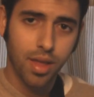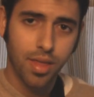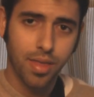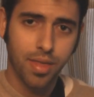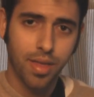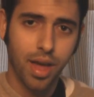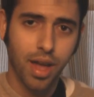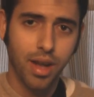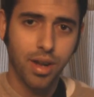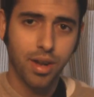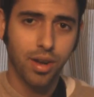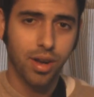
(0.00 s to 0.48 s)

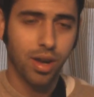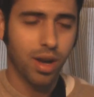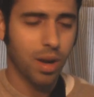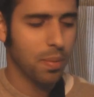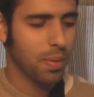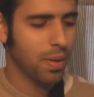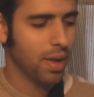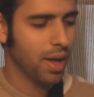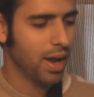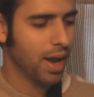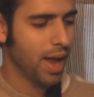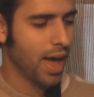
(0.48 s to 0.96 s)
then you're going
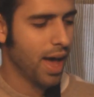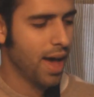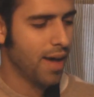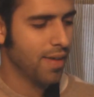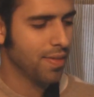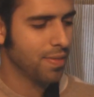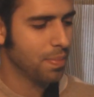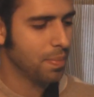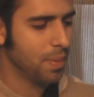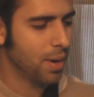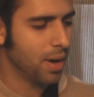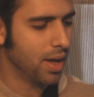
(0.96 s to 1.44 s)
to play an
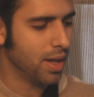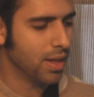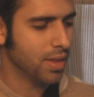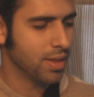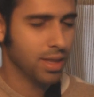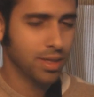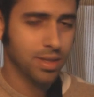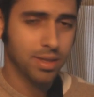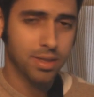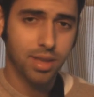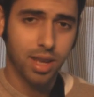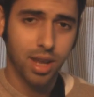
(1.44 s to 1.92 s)
F,
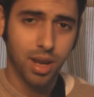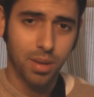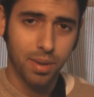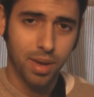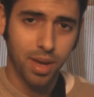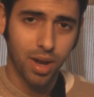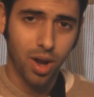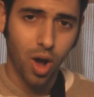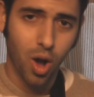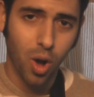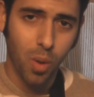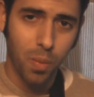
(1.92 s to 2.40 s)
but this is going to
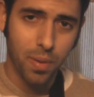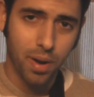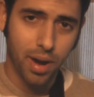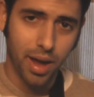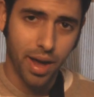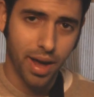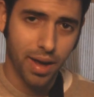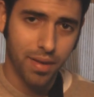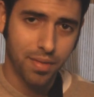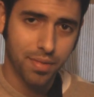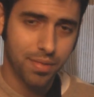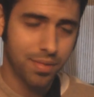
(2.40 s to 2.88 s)
be an open
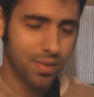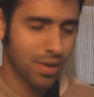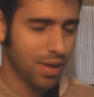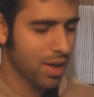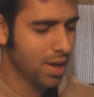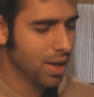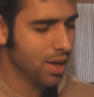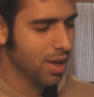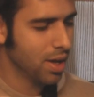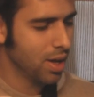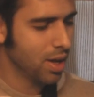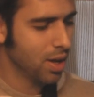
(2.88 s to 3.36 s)
F,
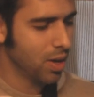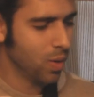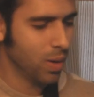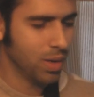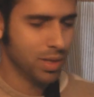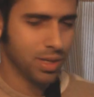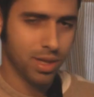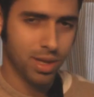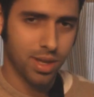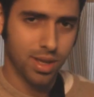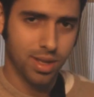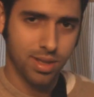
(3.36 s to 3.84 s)

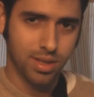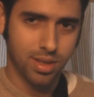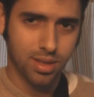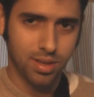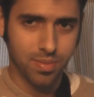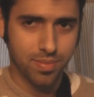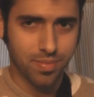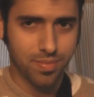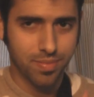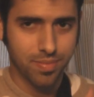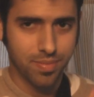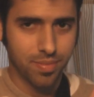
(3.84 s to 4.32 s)
which is
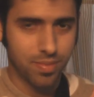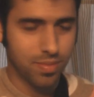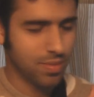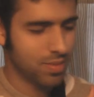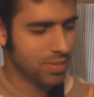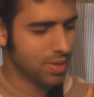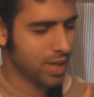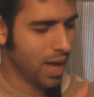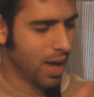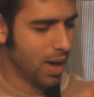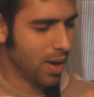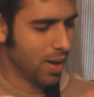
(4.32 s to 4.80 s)

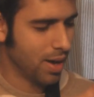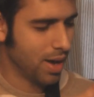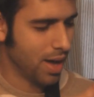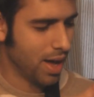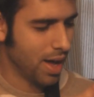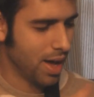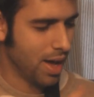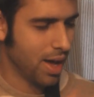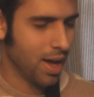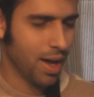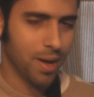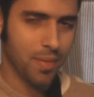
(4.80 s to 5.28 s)
down
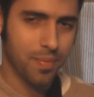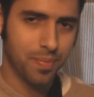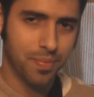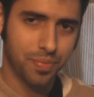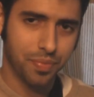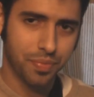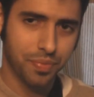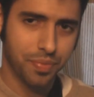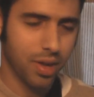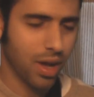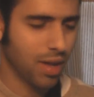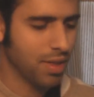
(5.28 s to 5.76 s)

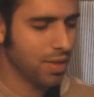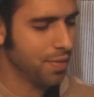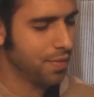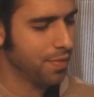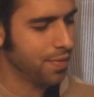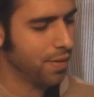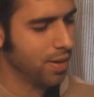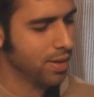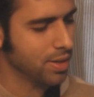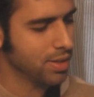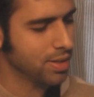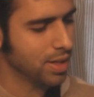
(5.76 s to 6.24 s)
on the
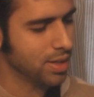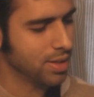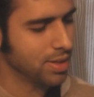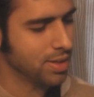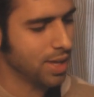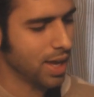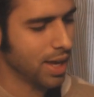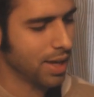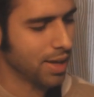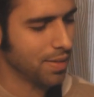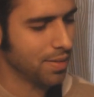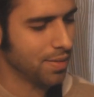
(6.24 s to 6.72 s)
1st and
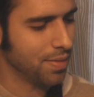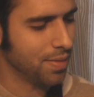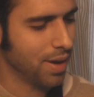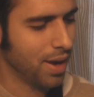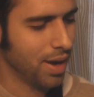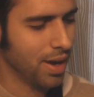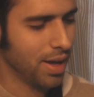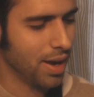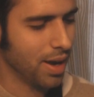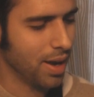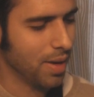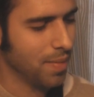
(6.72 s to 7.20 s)
2nd
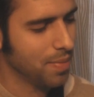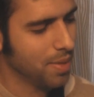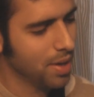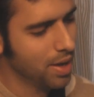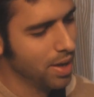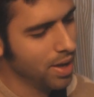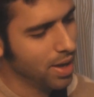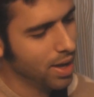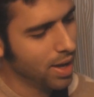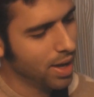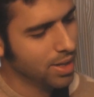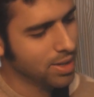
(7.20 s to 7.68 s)
fret here.
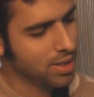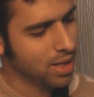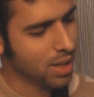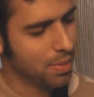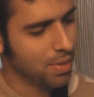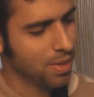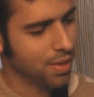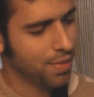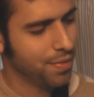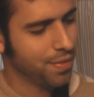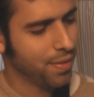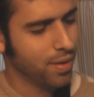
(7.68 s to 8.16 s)
It's
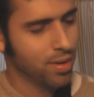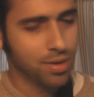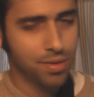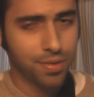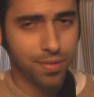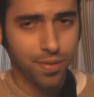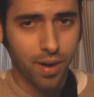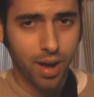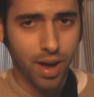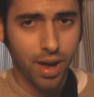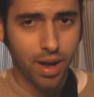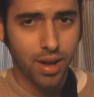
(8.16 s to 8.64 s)
going to be the 1st
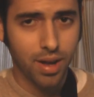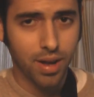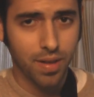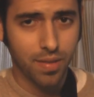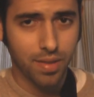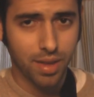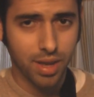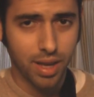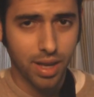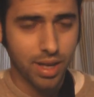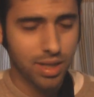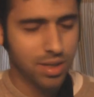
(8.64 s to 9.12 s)
fret
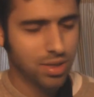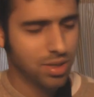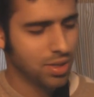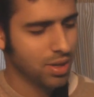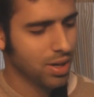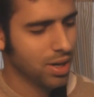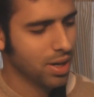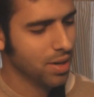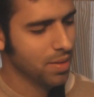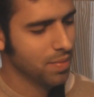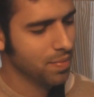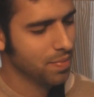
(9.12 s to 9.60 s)
of the E
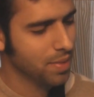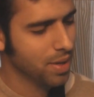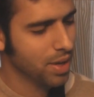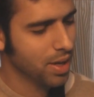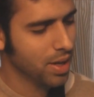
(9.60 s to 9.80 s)
string,